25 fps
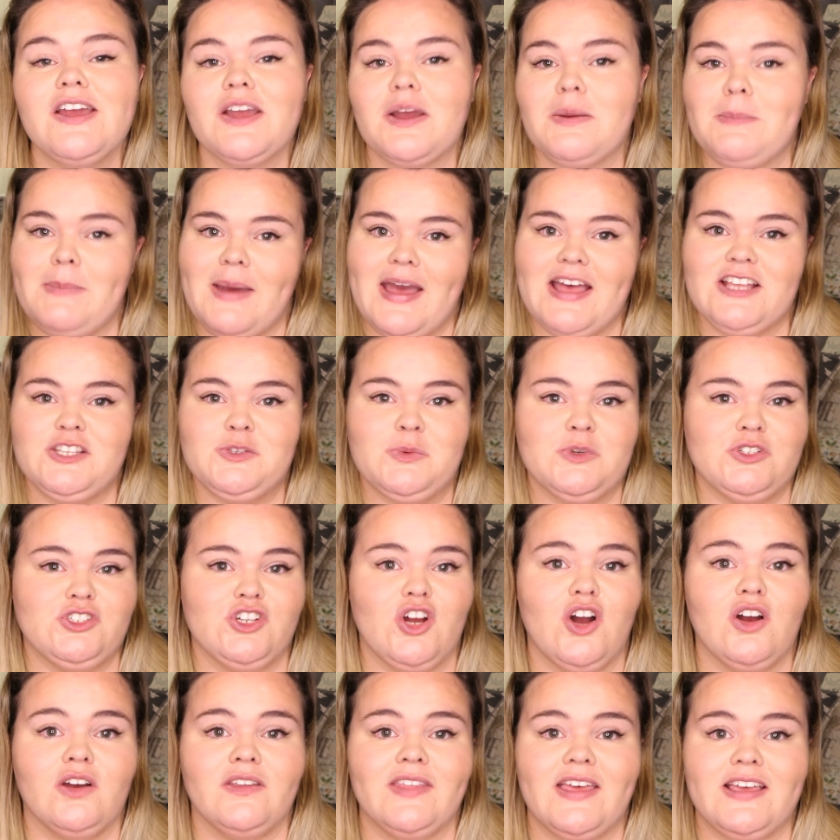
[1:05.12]
compared to a
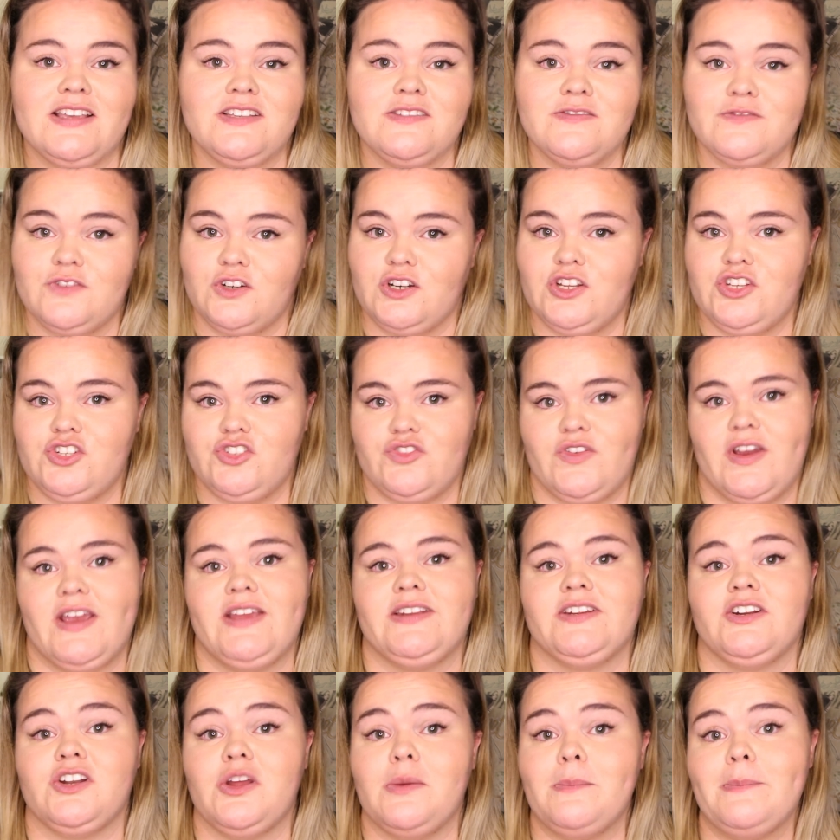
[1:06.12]
dog that is fully
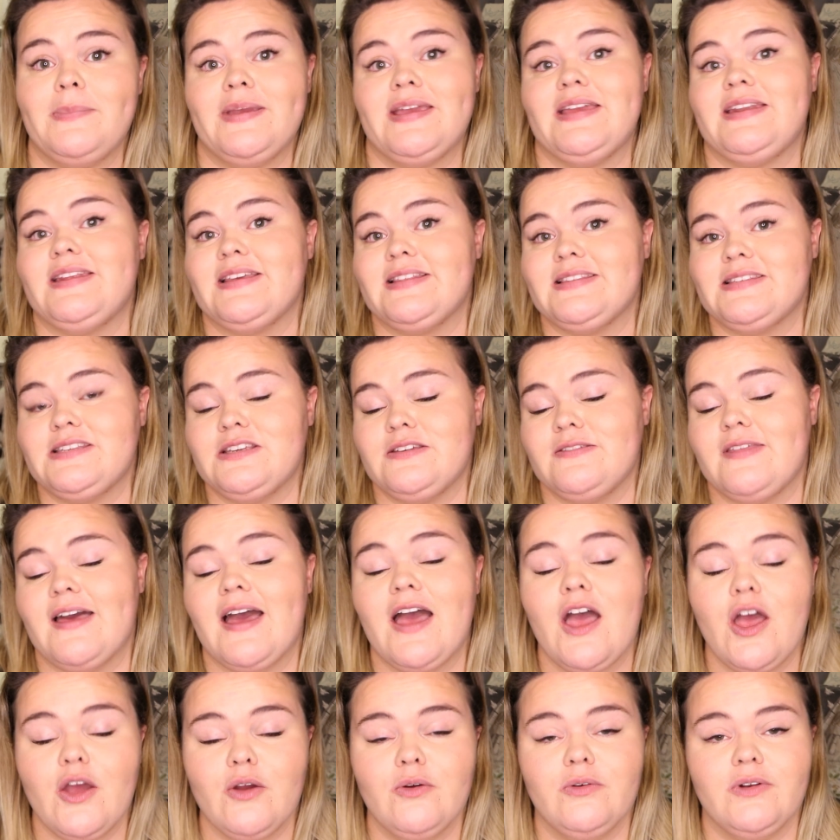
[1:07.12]
trained and obedient to
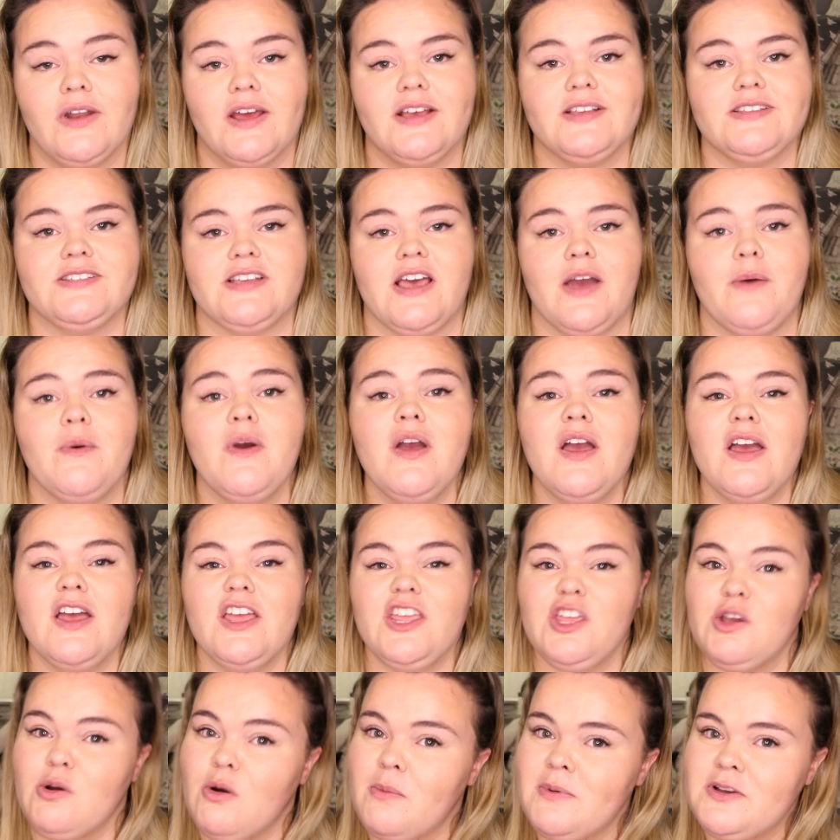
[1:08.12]
their owner. So
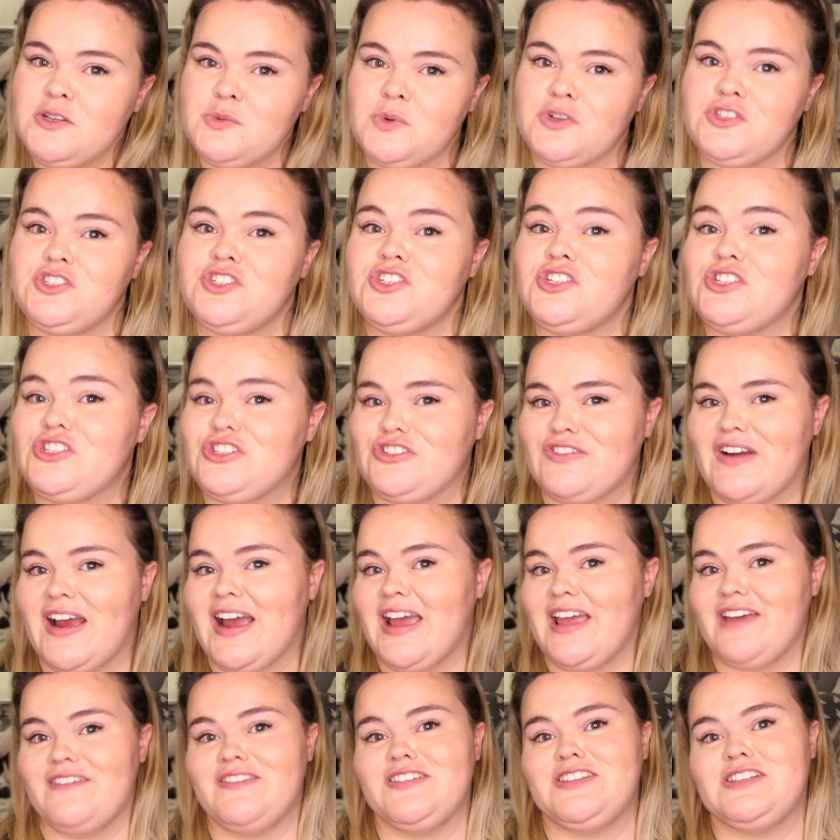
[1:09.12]
you always want to
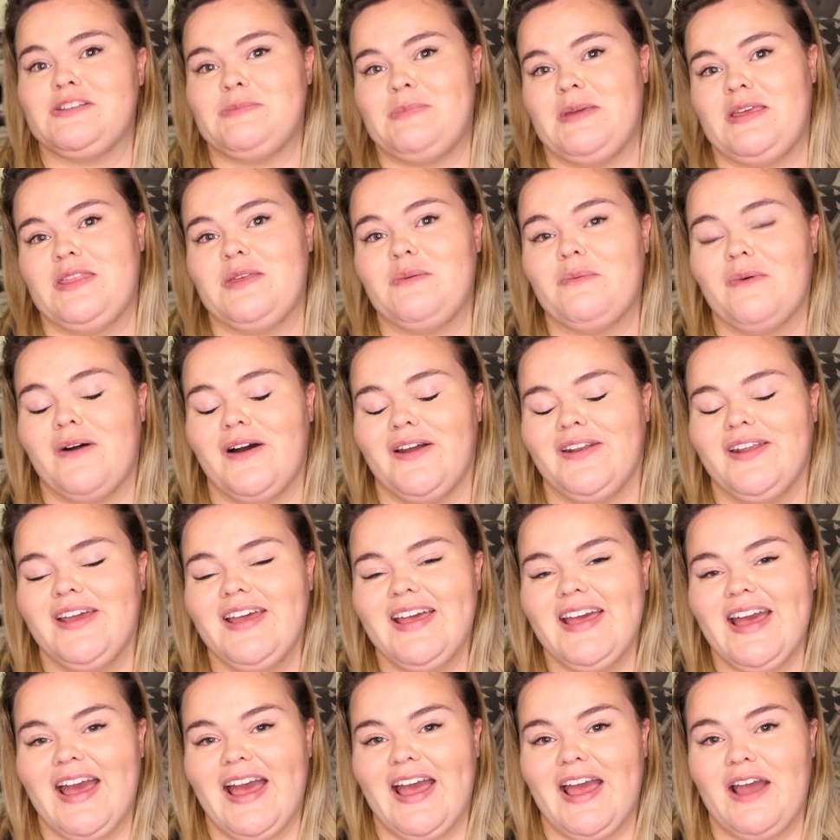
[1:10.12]
strive to be the one
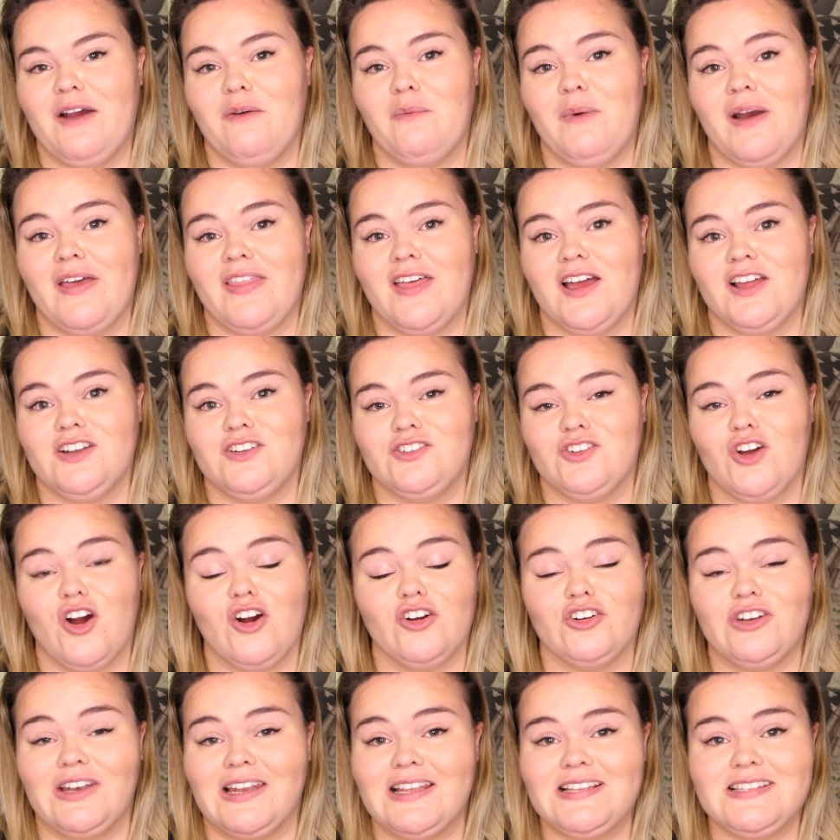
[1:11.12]
uh, where their
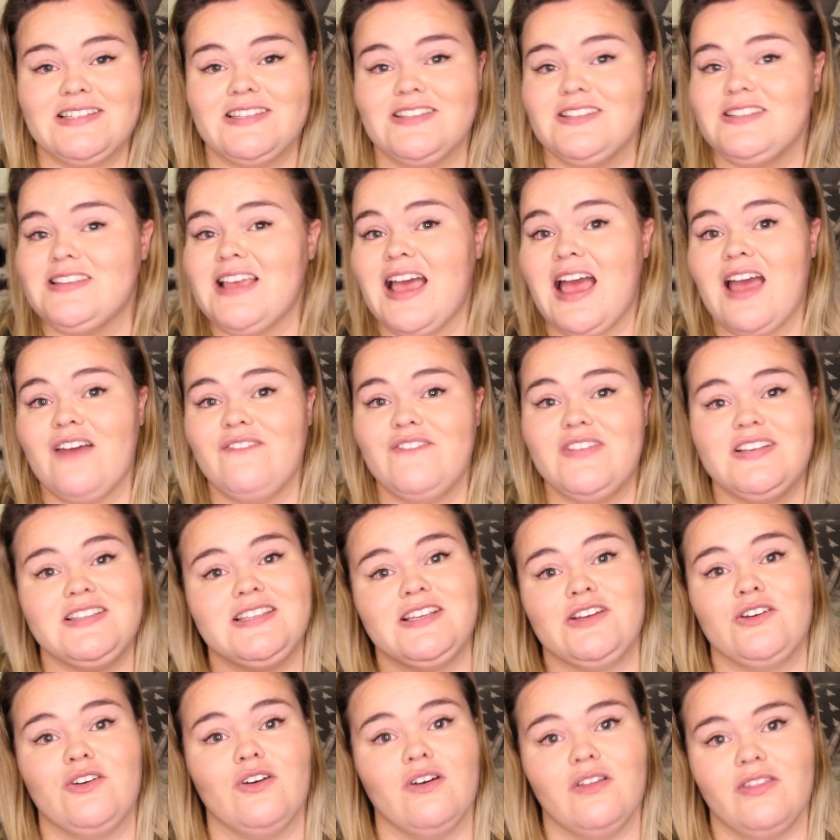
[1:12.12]
dog listens to every
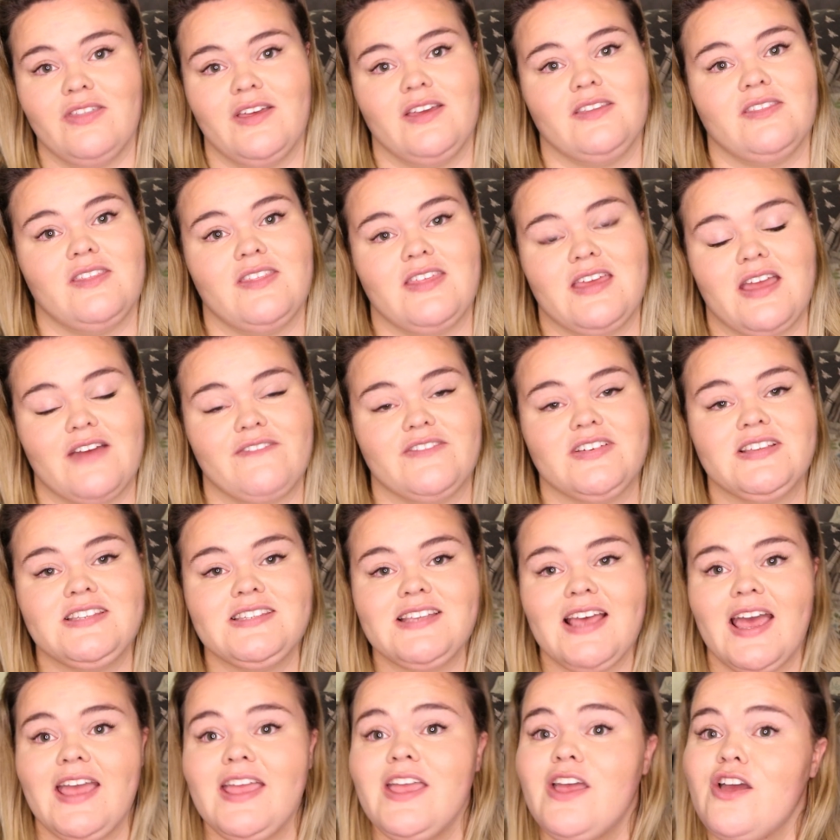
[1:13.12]
single thing that they ever
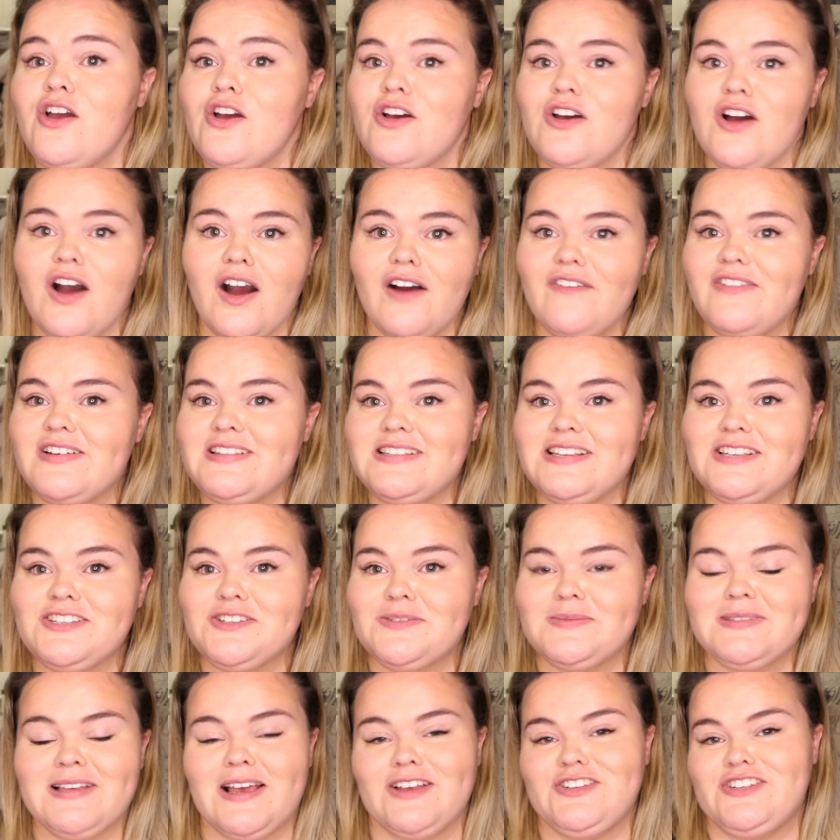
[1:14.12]
say. Obviously,
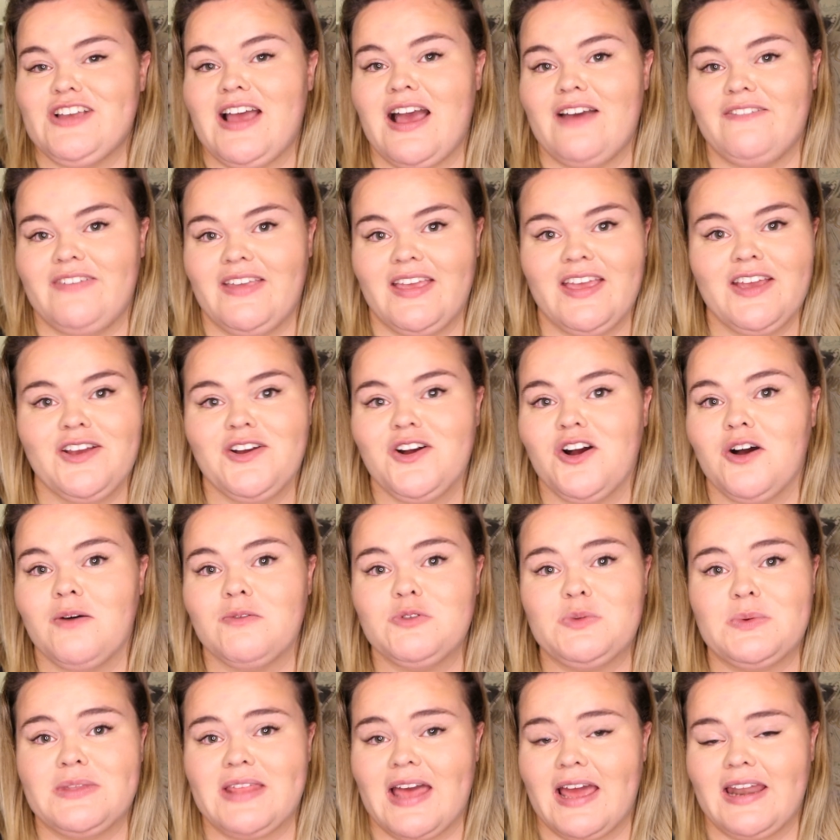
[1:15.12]
sometimes you have your
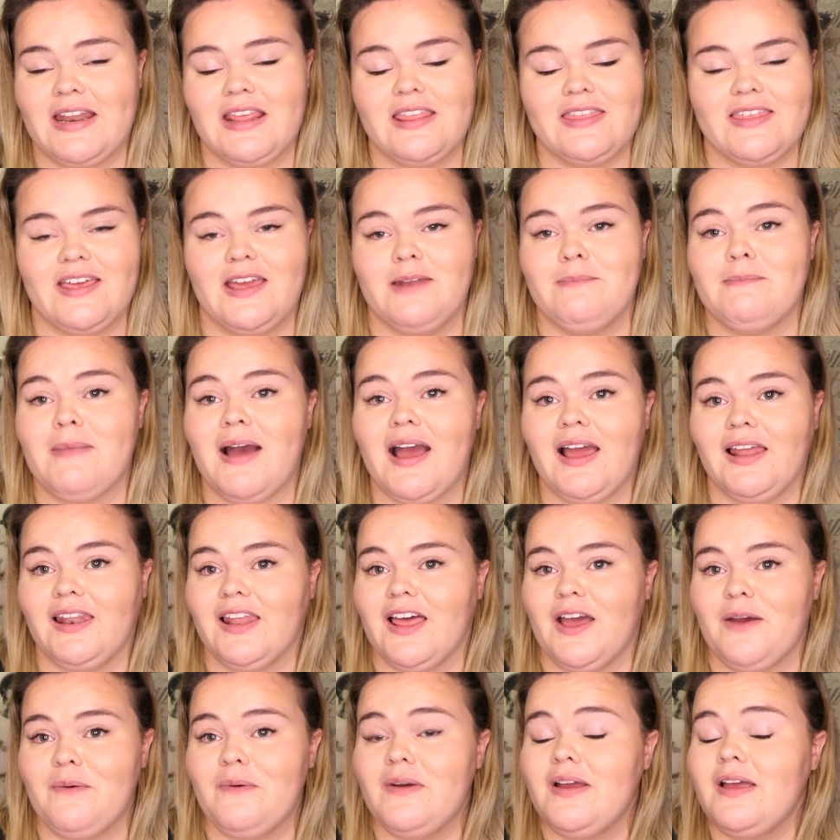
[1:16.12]
hiccups with anything.
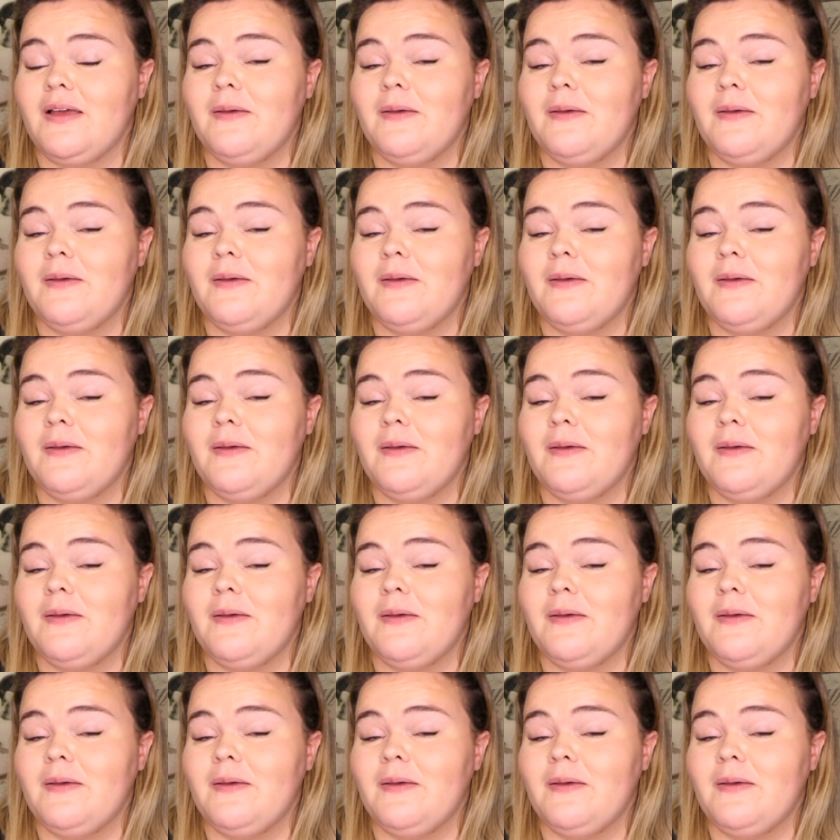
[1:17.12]
Milo